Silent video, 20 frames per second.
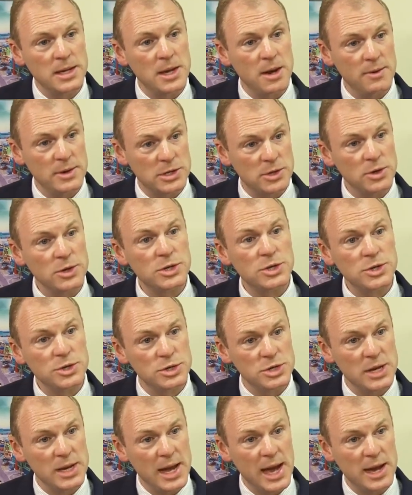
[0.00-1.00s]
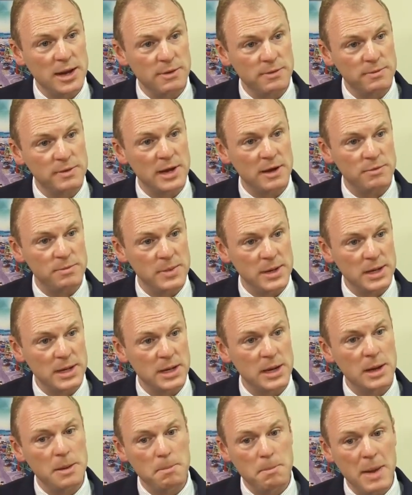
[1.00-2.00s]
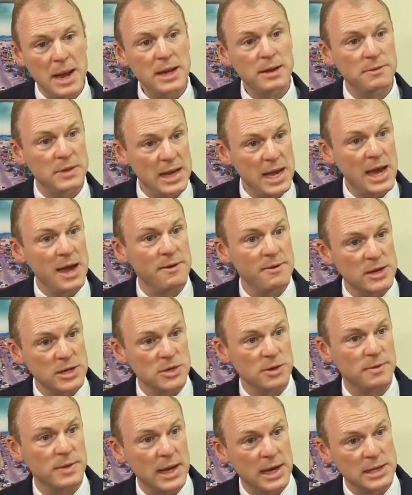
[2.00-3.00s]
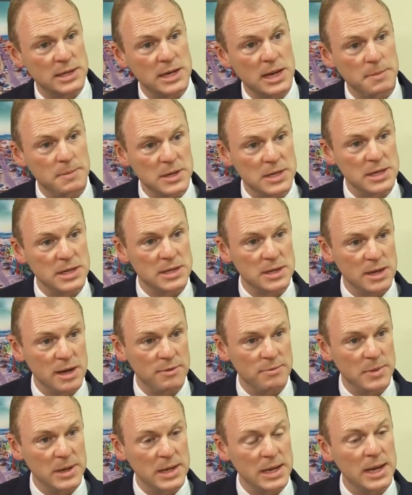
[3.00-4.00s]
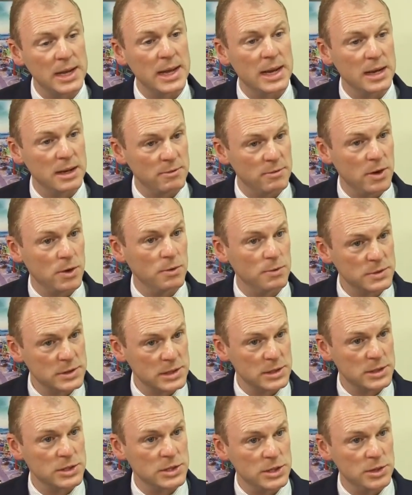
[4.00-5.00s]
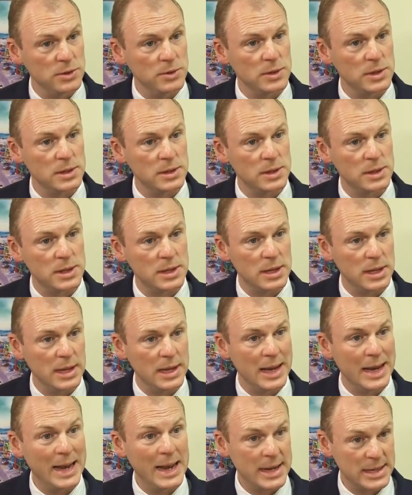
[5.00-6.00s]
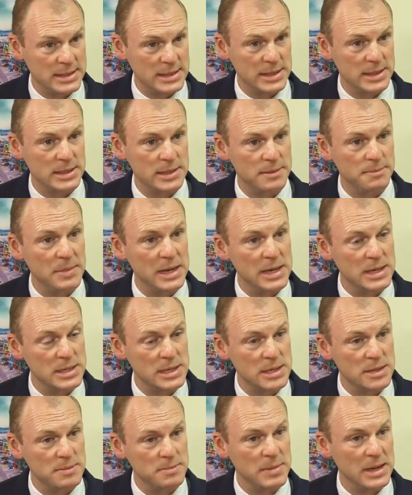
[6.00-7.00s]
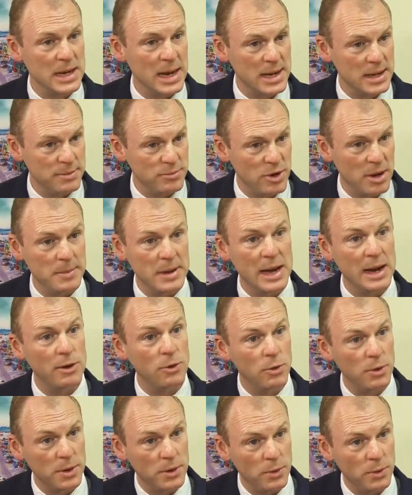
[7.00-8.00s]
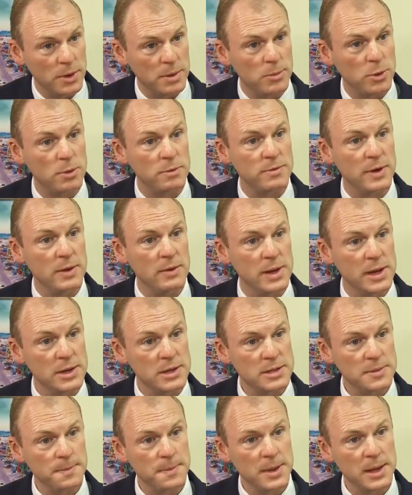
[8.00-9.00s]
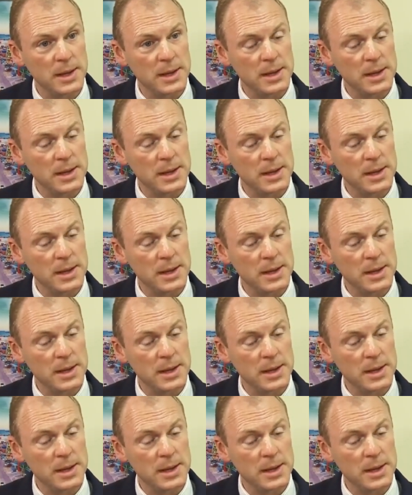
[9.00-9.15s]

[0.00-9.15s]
So as constitutionally head of government, many of the areas of day-to-day business of government are then devolved to the elected ministers, be that the Premier or the portfolios.